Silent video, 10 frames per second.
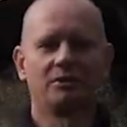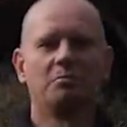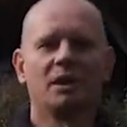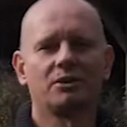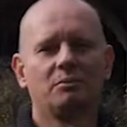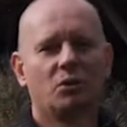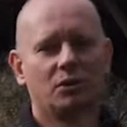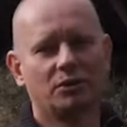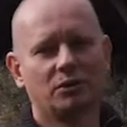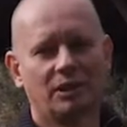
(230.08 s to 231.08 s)
much more
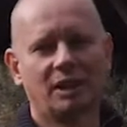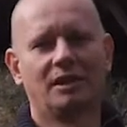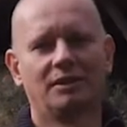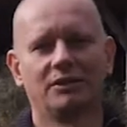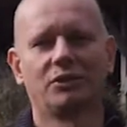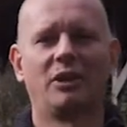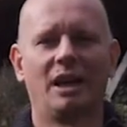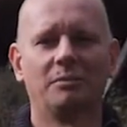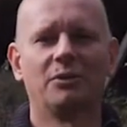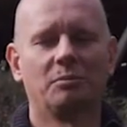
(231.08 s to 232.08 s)
to tell and
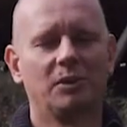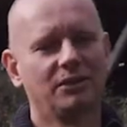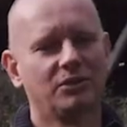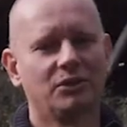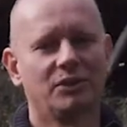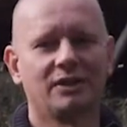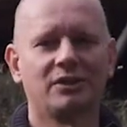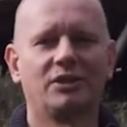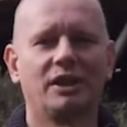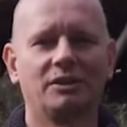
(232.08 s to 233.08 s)
describe, so please don't
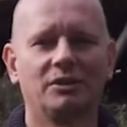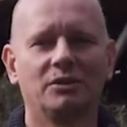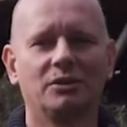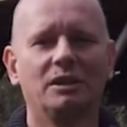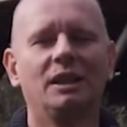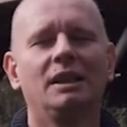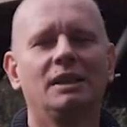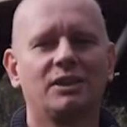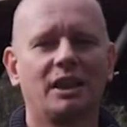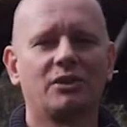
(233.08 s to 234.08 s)
hesitate to
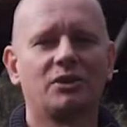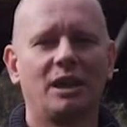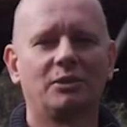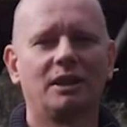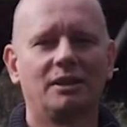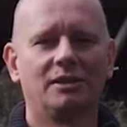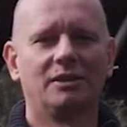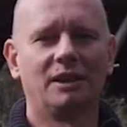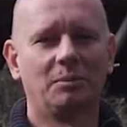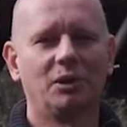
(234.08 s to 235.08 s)
check us out on
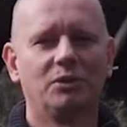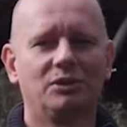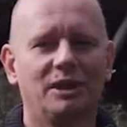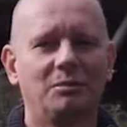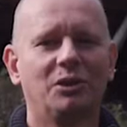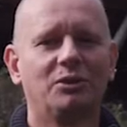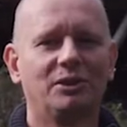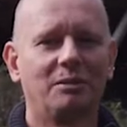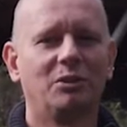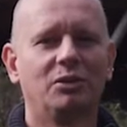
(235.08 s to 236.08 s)
w w w
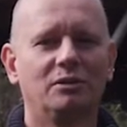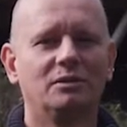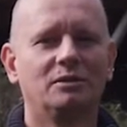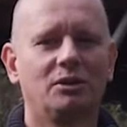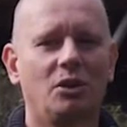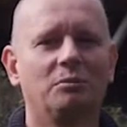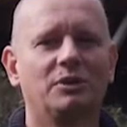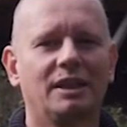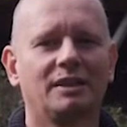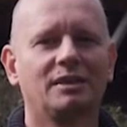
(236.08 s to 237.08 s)
dot
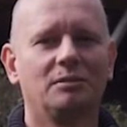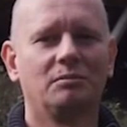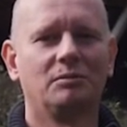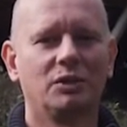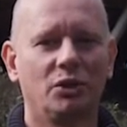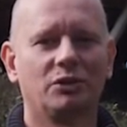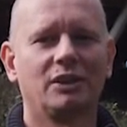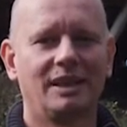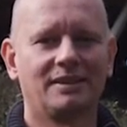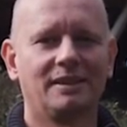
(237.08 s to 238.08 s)
comptech dot
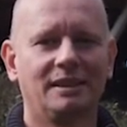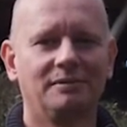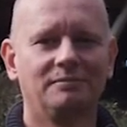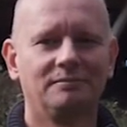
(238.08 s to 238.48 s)
s e.